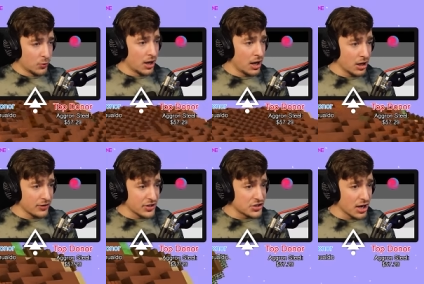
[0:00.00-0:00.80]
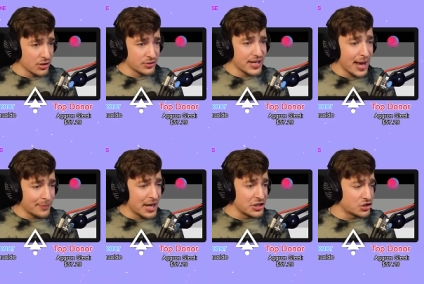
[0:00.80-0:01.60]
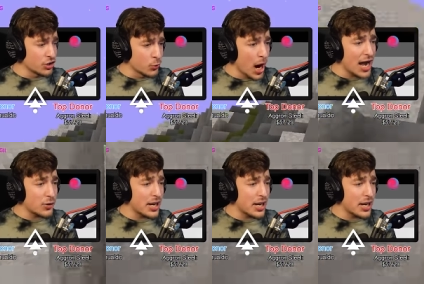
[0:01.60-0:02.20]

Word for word: a world of eternal damnation. Why